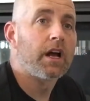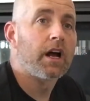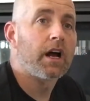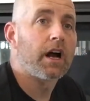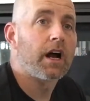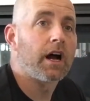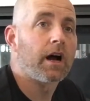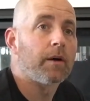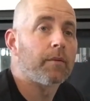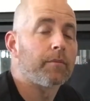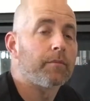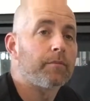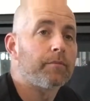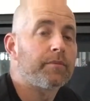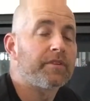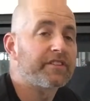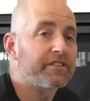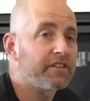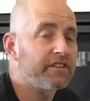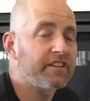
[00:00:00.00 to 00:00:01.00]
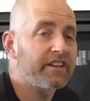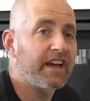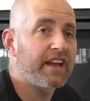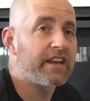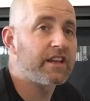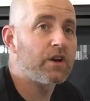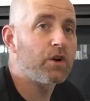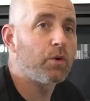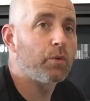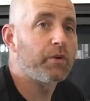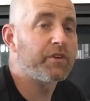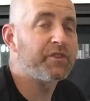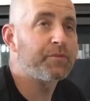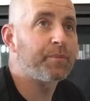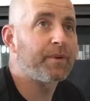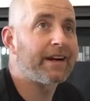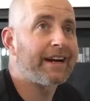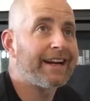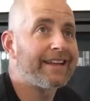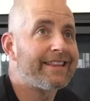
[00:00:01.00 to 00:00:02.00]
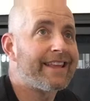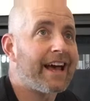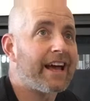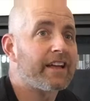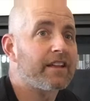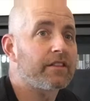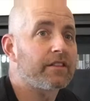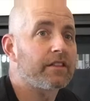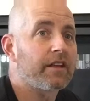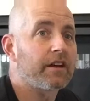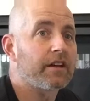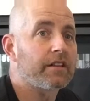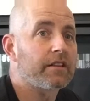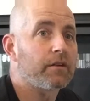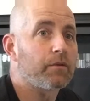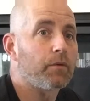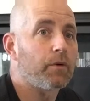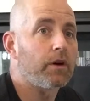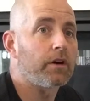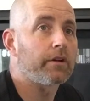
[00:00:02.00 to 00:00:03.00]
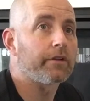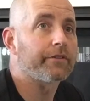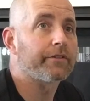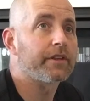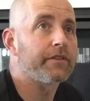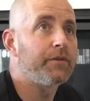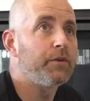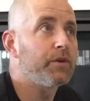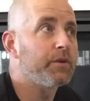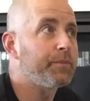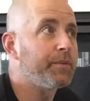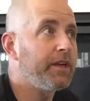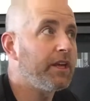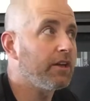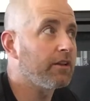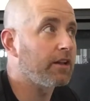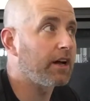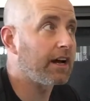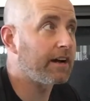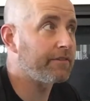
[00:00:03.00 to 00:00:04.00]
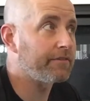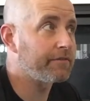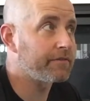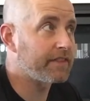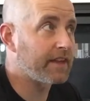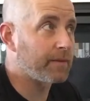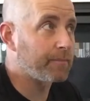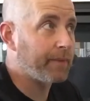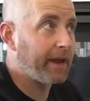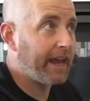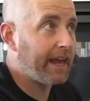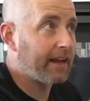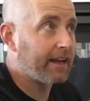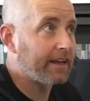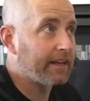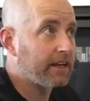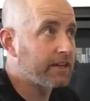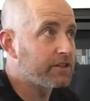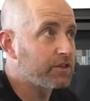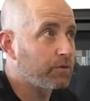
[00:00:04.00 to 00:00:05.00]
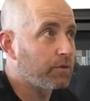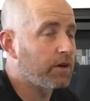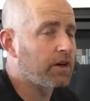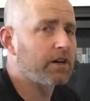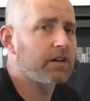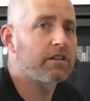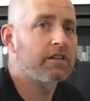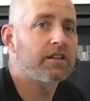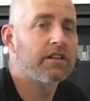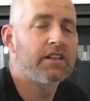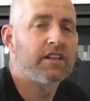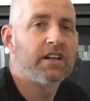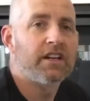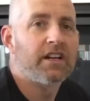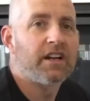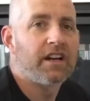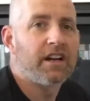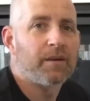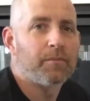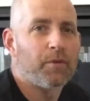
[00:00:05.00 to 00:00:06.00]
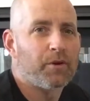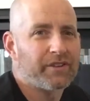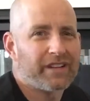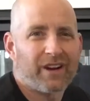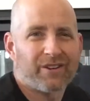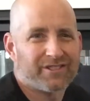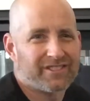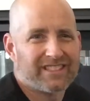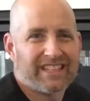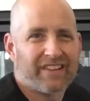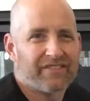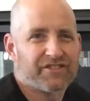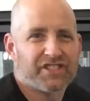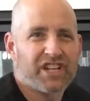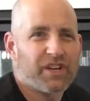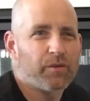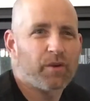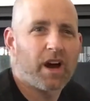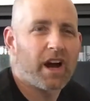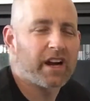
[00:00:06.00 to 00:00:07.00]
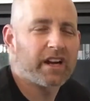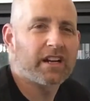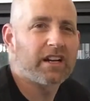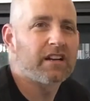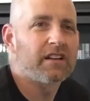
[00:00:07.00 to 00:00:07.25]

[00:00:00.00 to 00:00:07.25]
But it's good to kind of know what's behind the walls. If you were to peel off that paneling on your wall, most houses have sheetrock.